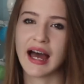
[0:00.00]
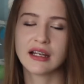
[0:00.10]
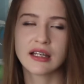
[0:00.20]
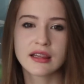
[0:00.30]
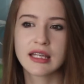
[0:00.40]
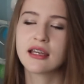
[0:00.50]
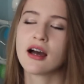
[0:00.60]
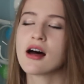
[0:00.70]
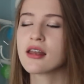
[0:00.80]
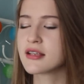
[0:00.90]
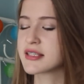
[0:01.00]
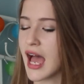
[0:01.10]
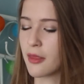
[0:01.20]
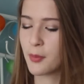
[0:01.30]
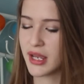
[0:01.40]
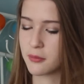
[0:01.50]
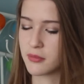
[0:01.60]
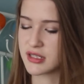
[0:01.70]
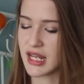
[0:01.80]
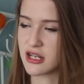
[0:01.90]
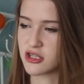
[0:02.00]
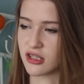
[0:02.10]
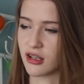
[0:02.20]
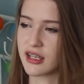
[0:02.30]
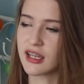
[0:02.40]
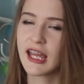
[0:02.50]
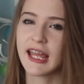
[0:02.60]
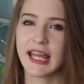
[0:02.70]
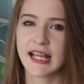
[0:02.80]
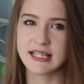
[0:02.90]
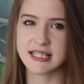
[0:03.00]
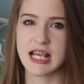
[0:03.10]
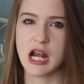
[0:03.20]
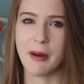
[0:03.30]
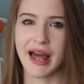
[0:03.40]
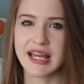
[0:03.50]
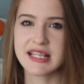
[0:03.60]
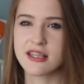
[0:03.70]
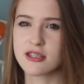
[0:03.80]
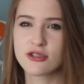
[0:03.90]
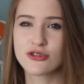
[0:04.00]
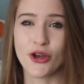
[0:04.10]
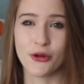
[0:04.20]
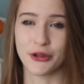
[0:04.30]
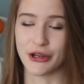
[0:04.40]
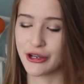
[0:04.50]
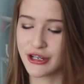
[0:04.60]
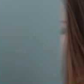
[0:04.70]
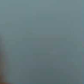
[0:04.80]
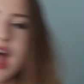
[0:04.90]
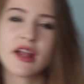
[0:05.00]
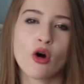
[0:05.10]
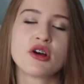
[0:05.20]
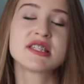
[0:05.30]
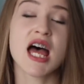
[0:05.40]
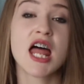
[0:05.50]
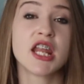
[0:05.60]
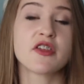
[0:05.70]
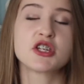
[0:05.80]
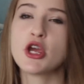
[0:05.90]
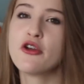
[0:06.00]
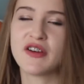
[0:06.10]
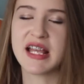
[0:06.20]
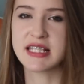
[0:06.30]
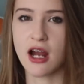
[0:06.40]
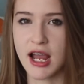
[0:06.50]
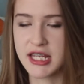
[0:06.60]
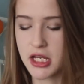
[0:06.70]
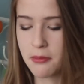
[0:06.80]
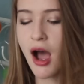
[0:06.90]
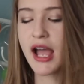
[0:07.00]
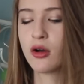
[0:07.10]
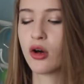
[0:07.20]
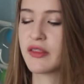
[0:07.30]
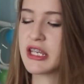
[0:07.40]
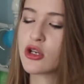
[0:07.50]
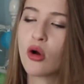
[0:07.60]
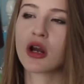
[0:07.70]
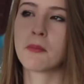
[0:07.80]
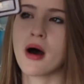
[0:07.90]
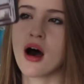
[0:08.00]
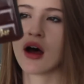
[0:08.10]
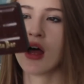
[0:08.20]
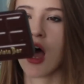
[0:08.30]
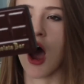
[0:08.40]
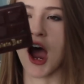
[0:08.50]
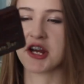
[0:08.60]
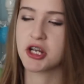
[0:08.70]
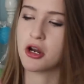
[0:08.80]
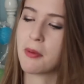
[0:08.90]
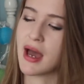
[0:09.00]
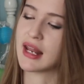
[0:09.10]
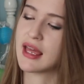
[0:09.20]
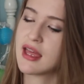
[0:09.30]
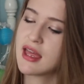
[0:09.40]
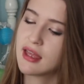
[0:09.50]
and the colours and pigmentation like in the Stila palettes are so good. I got another Too Faced item. I got the Chocolate Bar eyeshadow palette.